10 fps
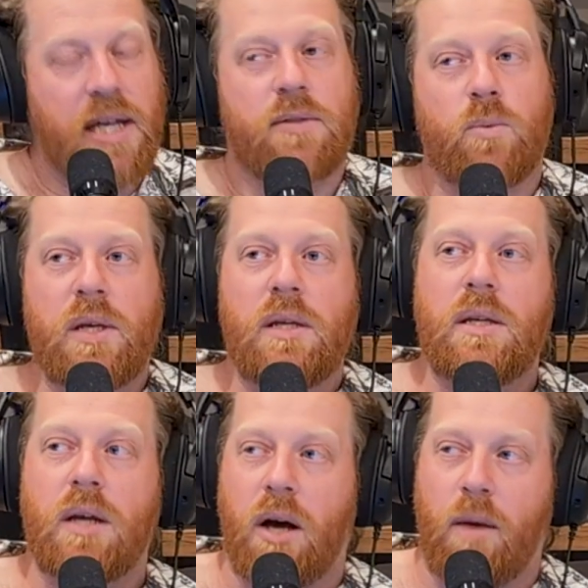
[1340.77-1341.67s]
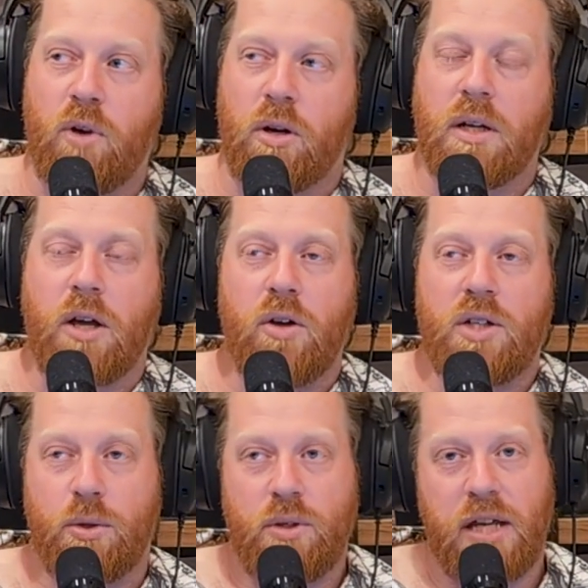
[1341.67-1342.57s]
Yes, I'm not going to go
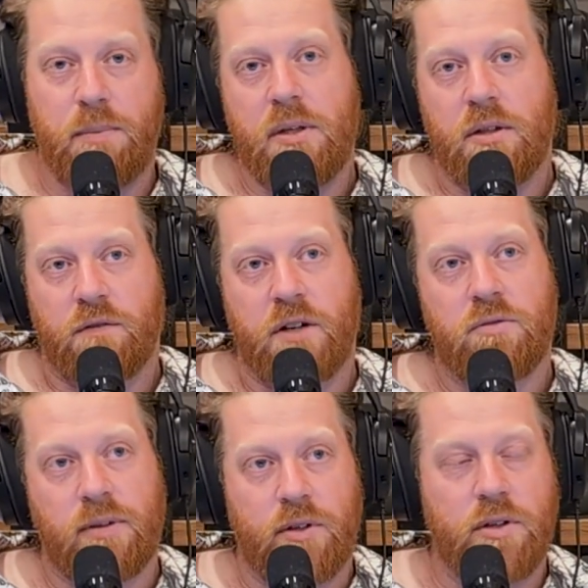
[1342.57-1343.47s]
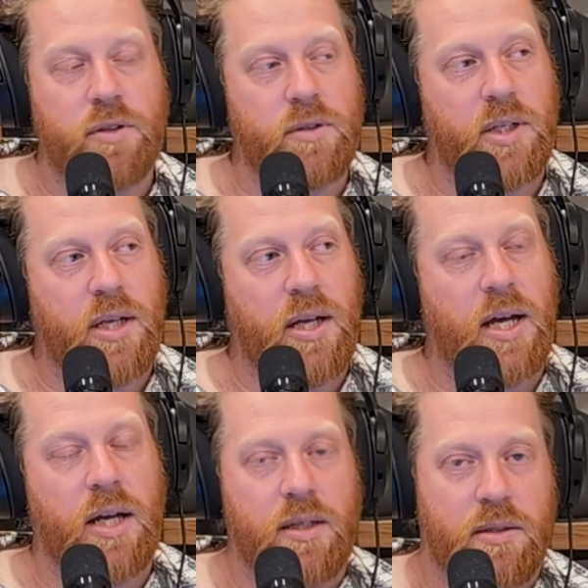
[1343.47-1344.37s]
too deep into the French Revolution,
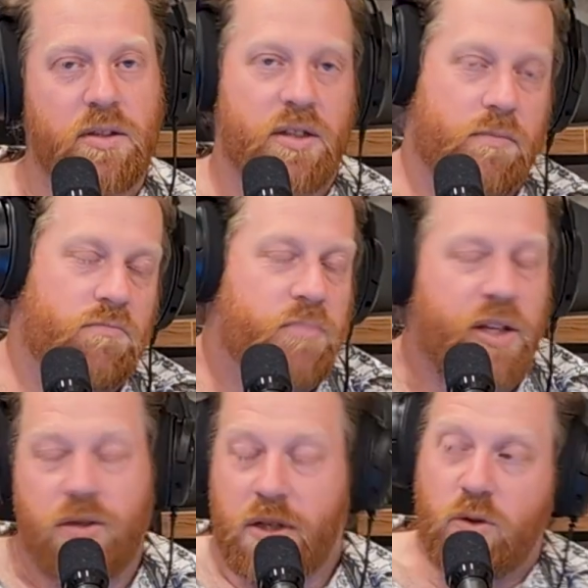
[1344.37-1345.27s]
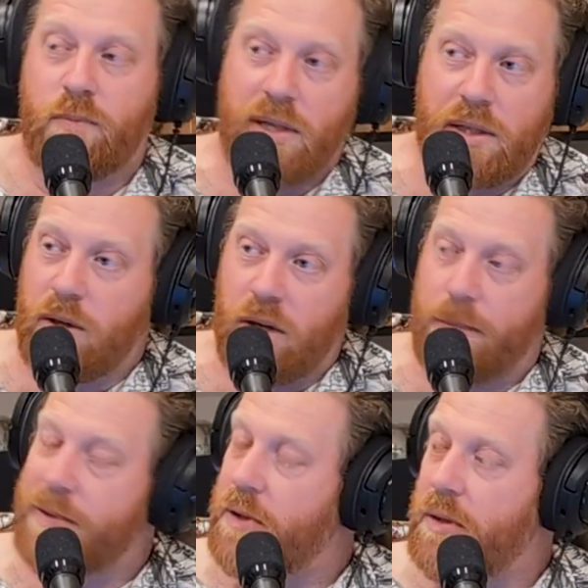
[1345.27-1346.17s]
just because it could be its own
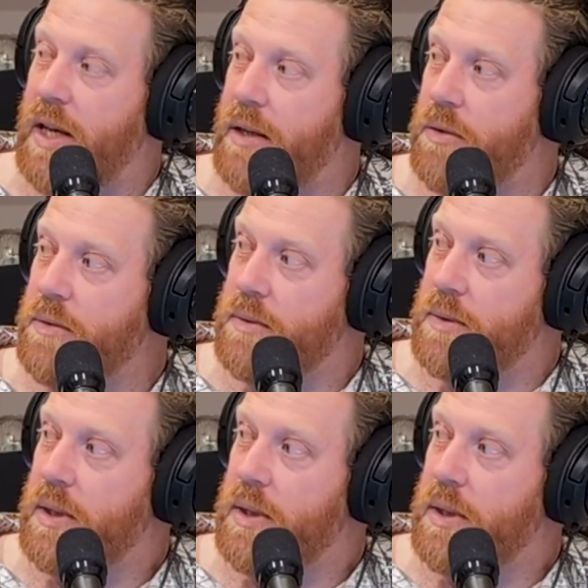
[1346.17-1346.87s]
episode later on.